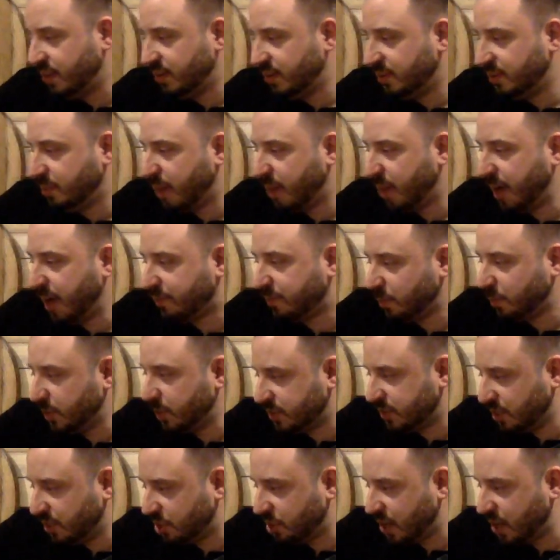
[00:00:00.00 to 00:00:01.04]
Mike from
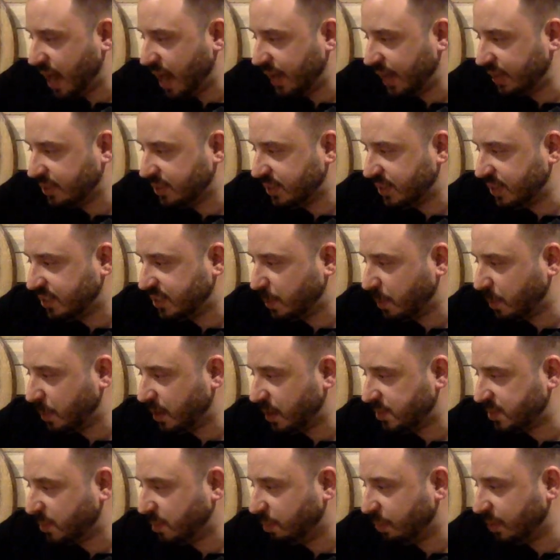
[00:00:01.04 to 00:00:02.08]
Whiskey Shenanigans, he's sipping
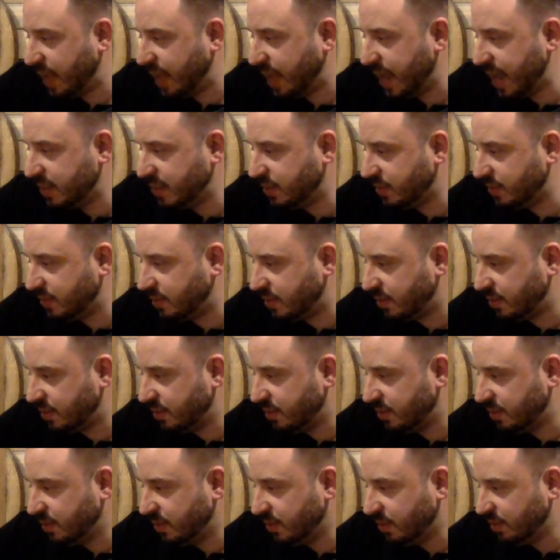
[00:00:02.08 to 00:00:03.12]
on some Blanton's.
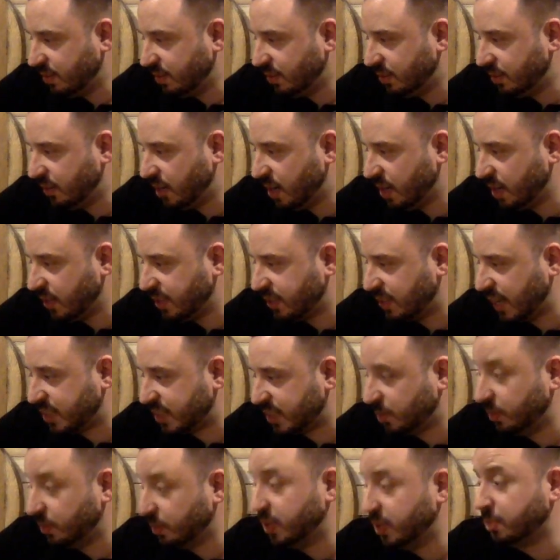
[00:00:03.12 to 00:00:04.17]
Doug has got
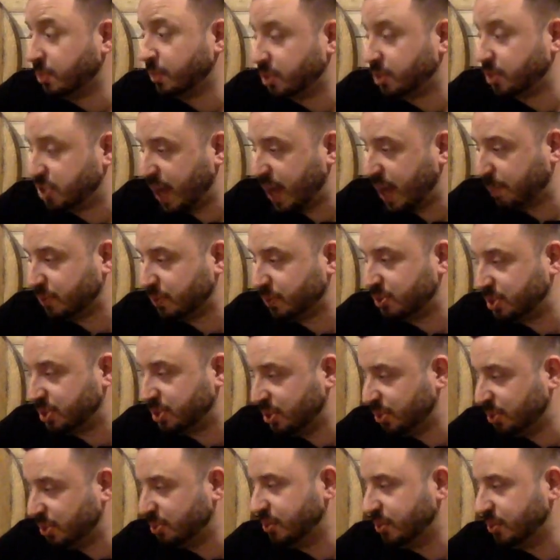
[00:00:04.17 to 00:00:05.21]
some Little Book Chapter
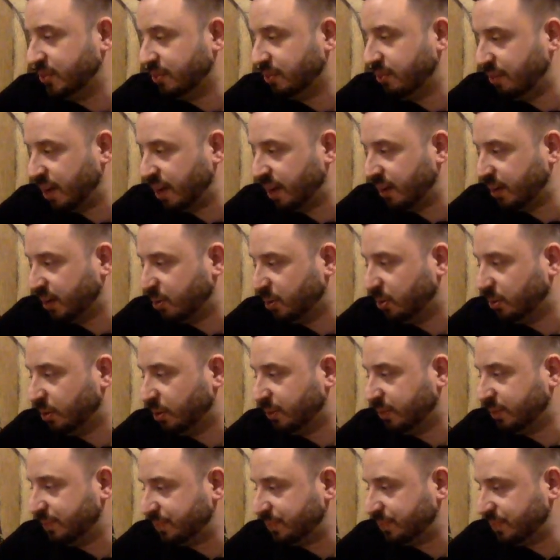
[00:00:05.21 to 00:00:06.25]
two. Very
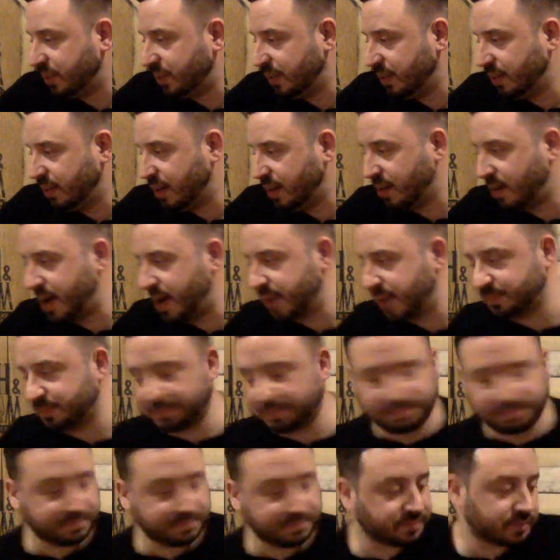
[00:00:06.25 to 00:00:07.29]
cool. All right.
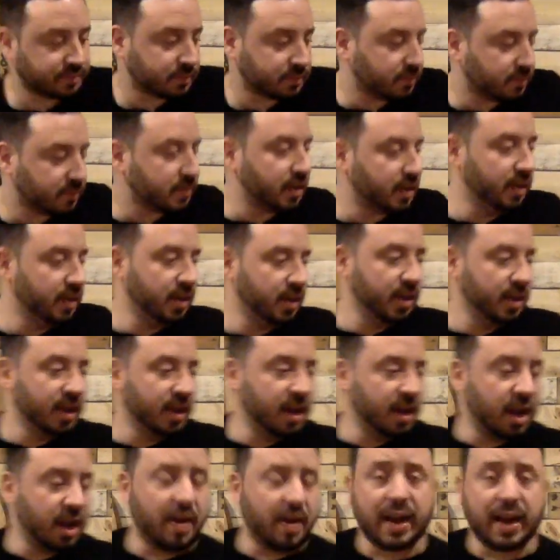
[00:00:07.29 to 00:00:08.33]

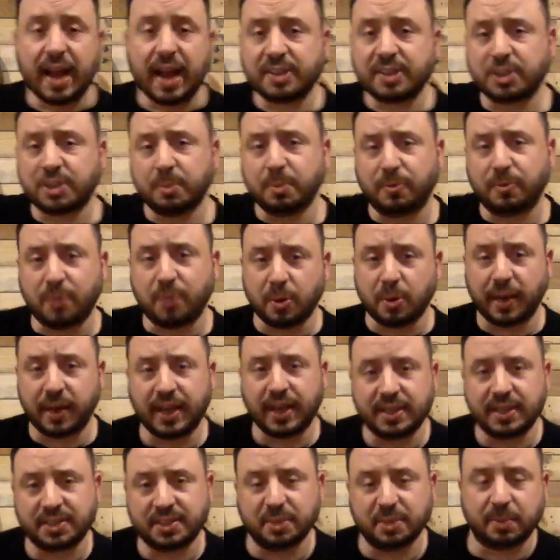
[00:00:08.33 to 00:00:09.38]
All right, guys, so before we
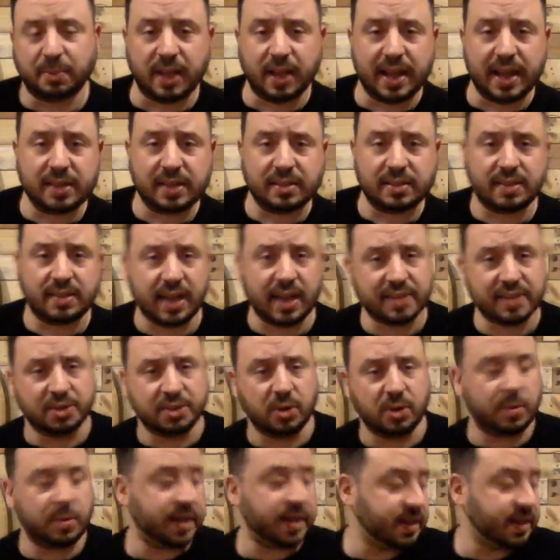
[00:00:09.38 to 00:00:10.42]
get into the blends, as
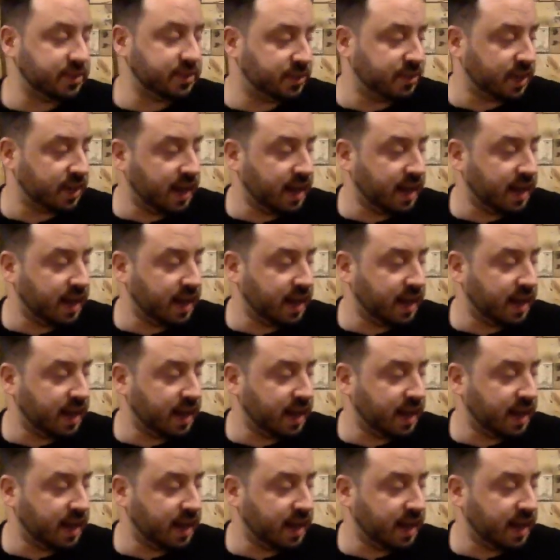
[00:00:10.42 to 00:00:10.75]
always, uh,